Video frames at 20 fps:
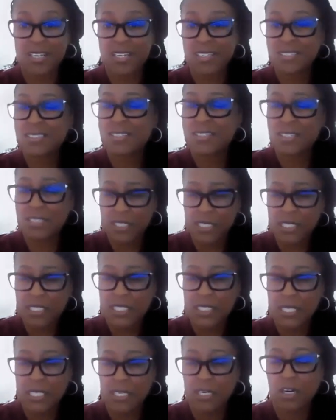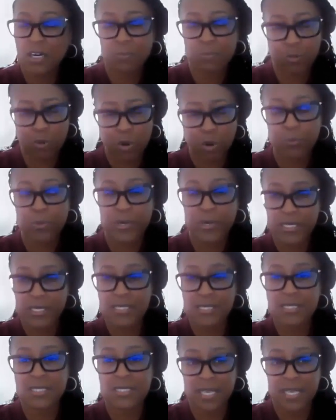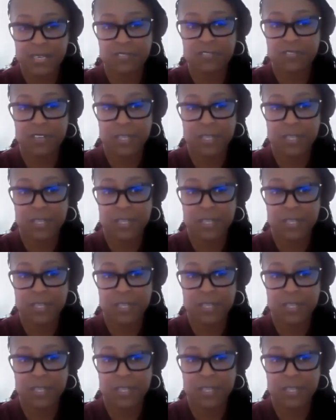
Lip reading: as clinically appropriate and safe.